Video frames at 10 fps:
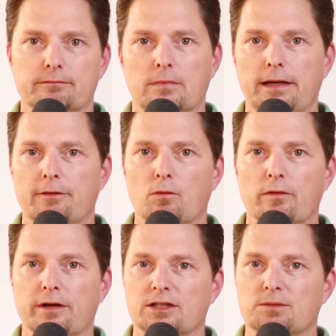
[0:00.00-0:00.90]
Either with
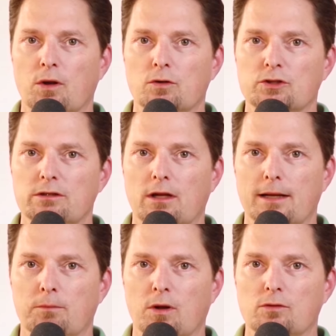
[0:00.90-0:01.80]
an explosion,
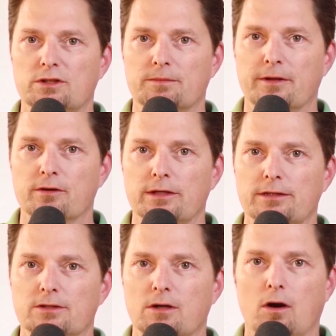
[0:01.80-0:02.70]
like blown to
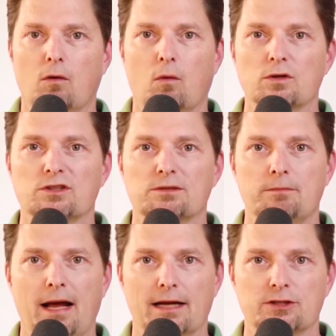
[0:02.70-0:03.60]
smithereens, or
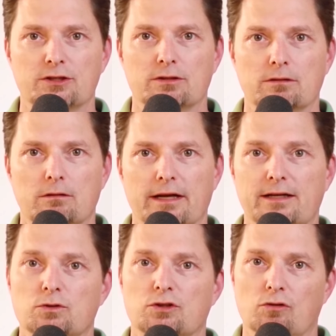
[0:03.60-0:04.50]
smashed, like it
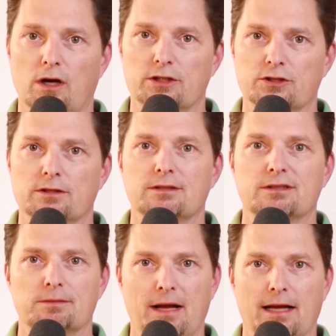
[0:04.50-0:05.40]
was crushed,
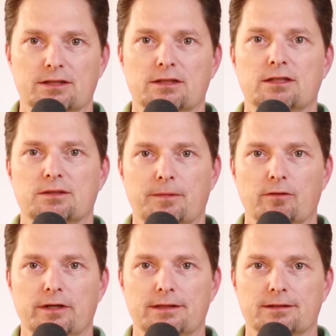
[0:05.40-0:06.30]
smashed to
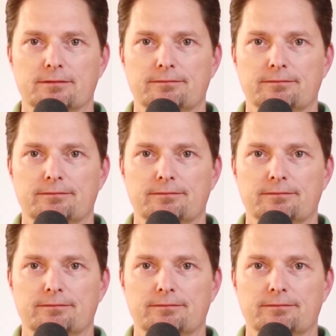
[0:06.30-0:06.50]
smithereens.